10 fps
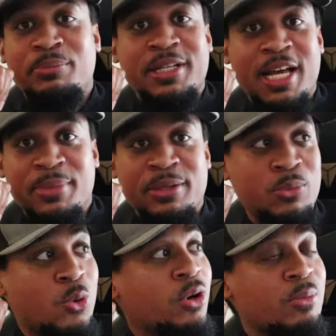
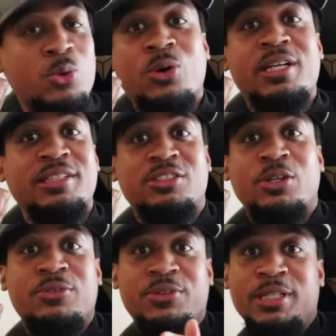becoming more and more
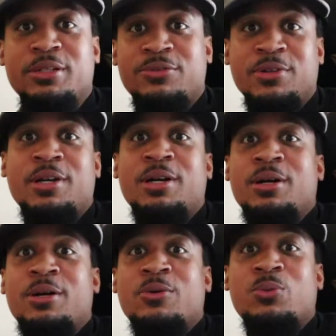conservative
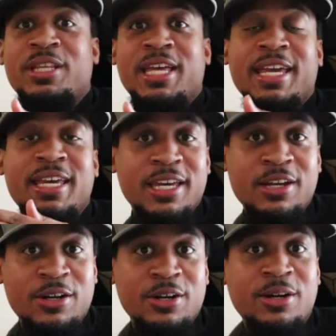when they
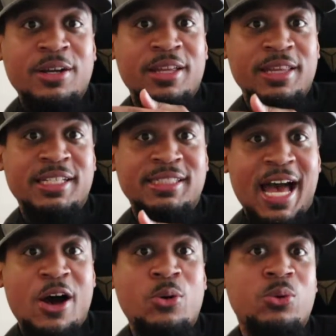hear these
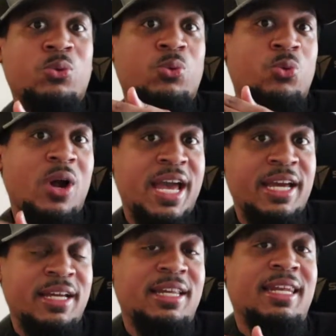
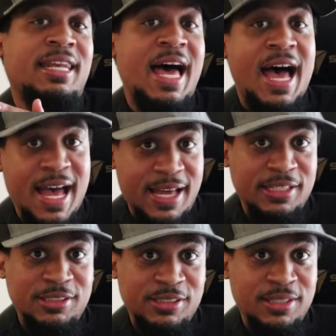outright
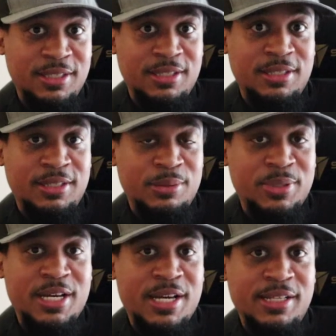lies.
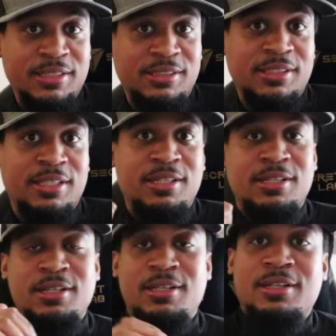Because
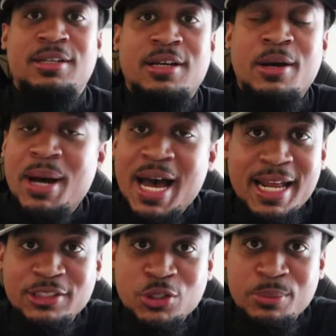a
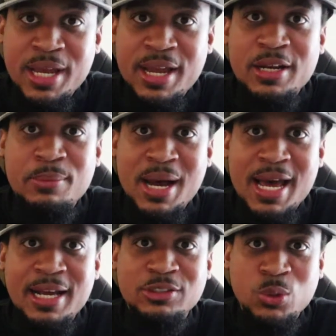biological man and a
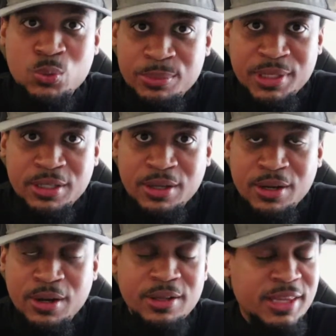biological woman,
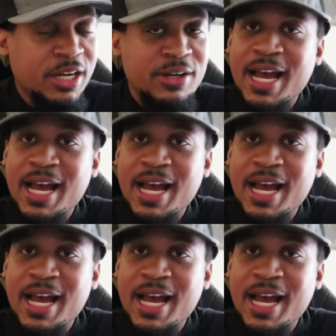they're